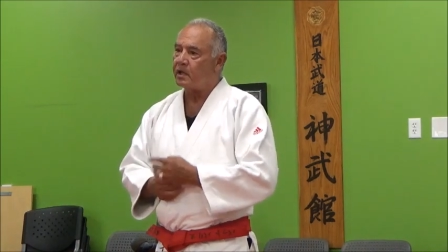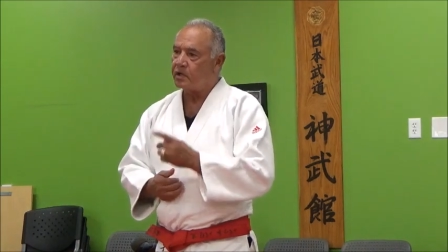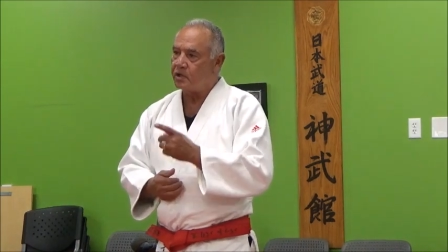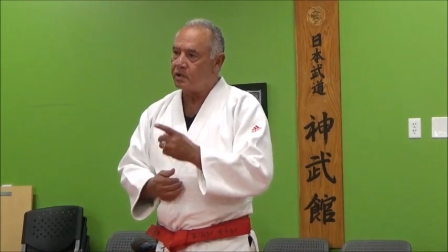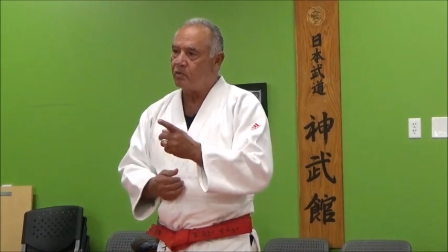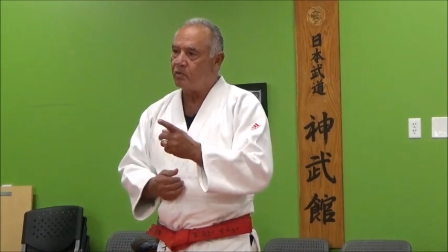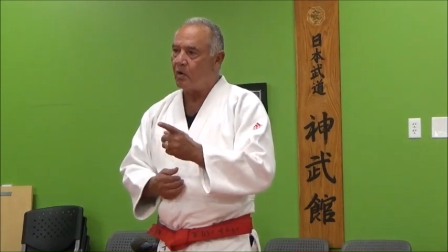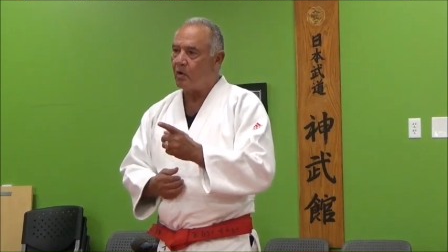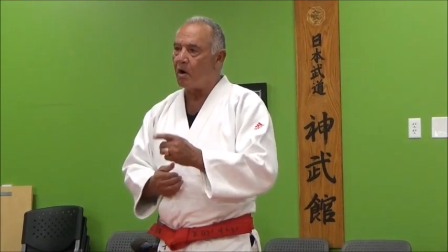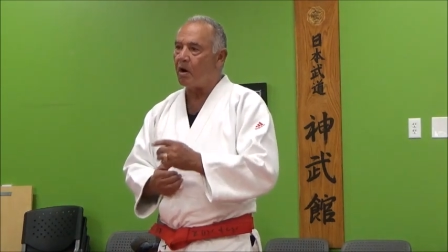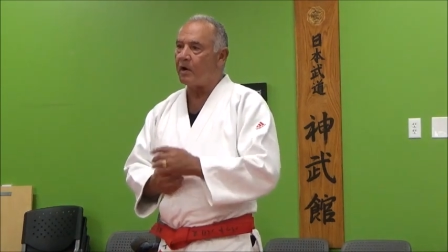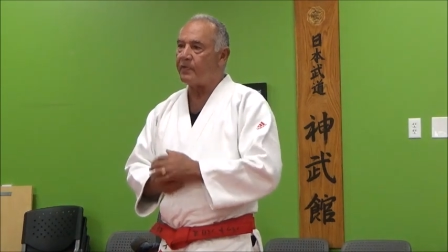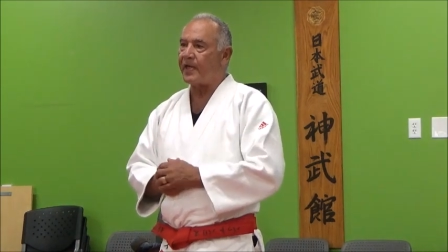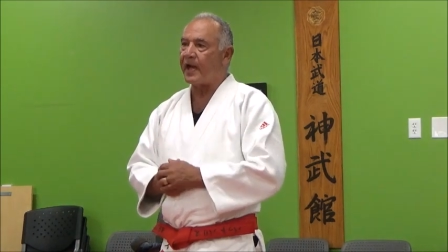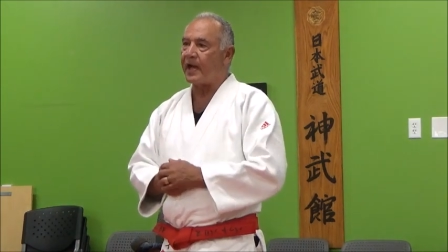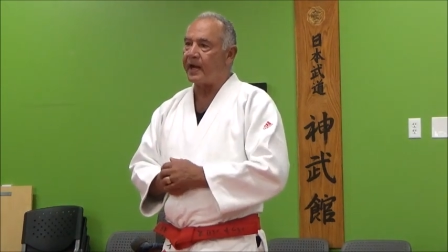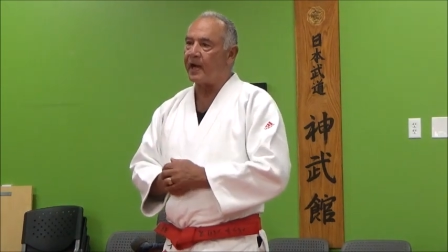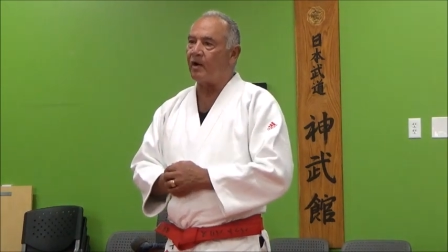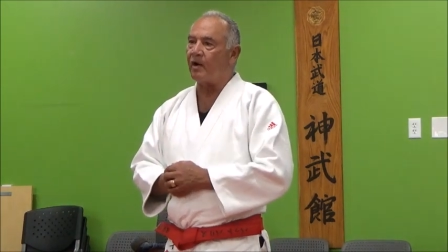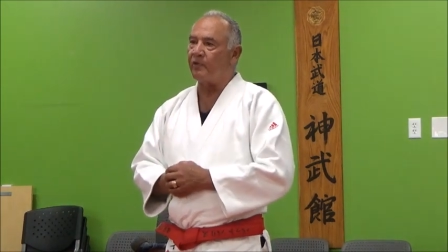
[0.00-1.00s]
You are
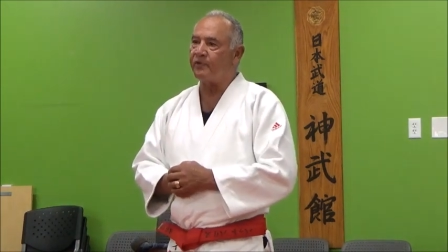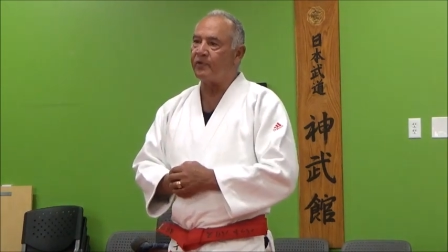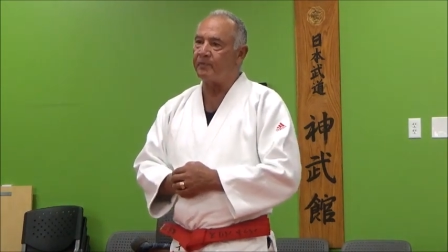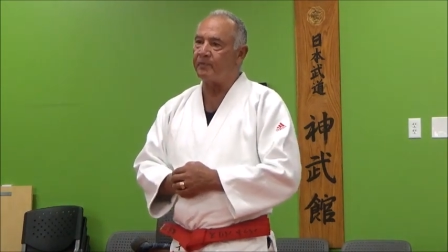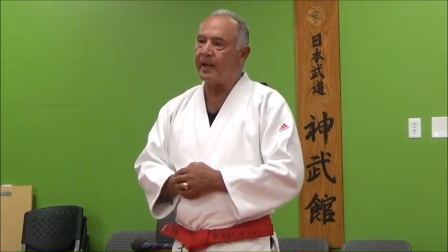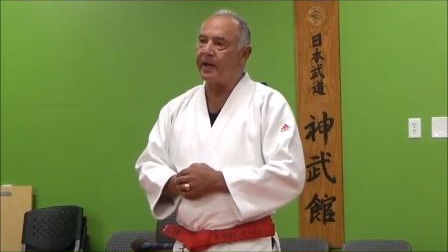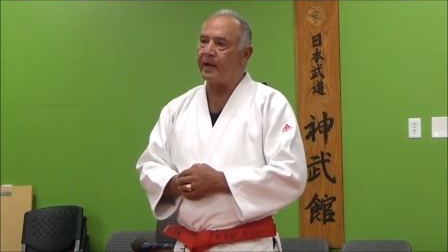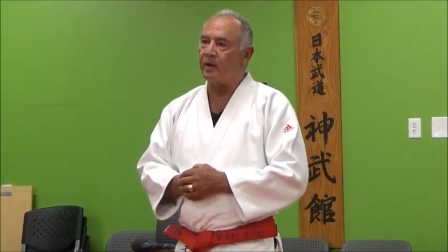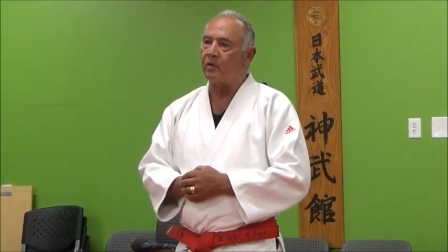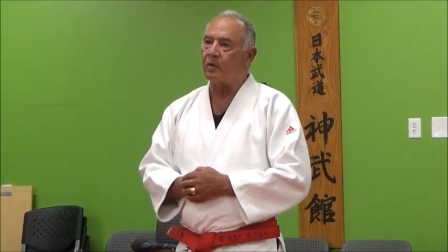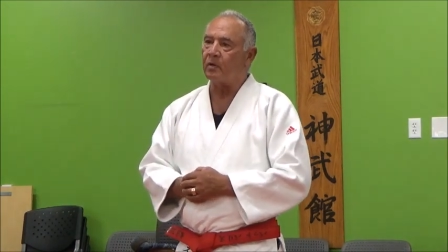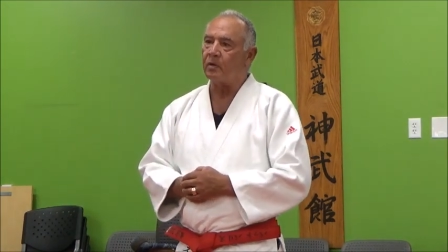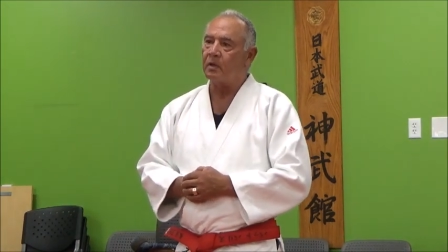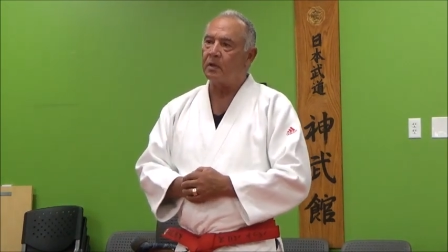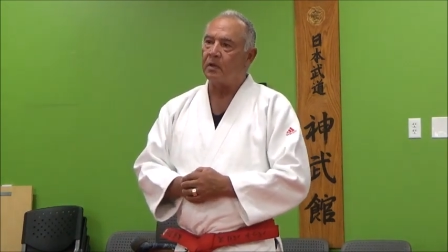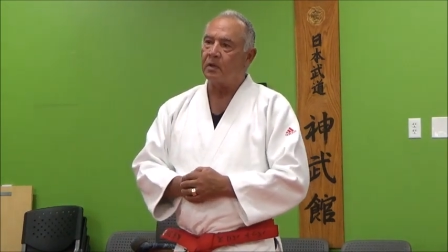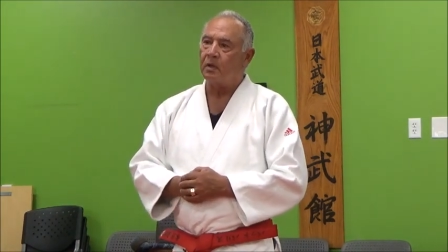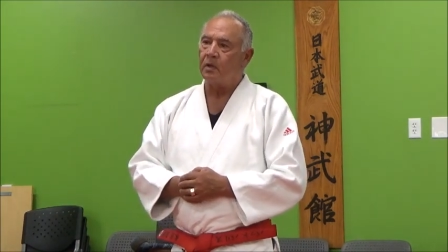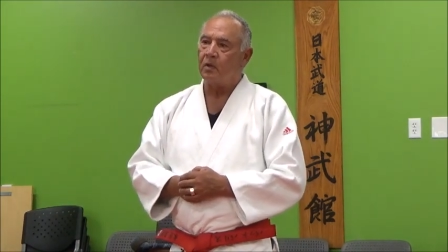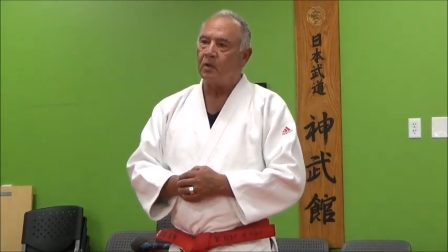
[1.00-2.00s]
that alpha male.
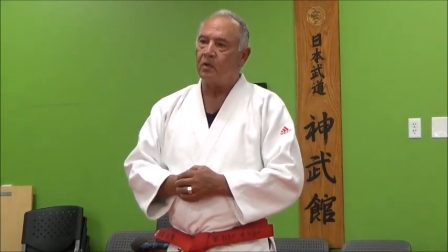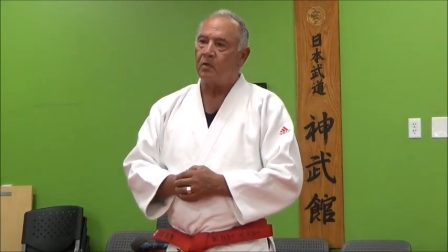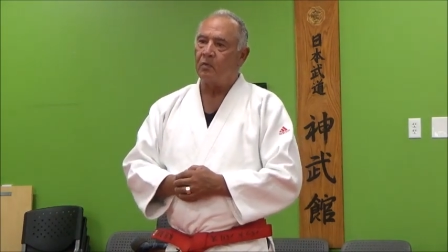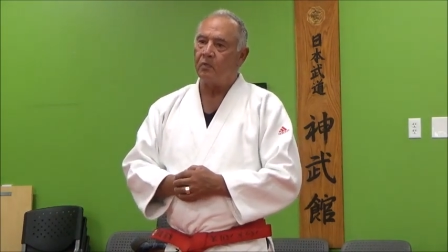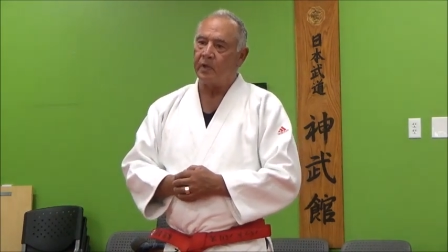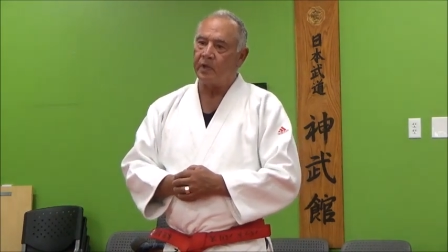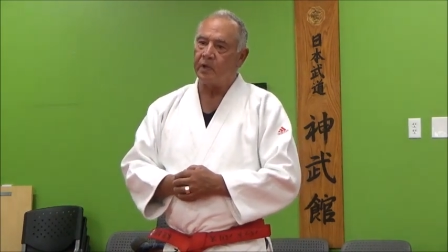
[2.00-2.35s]
When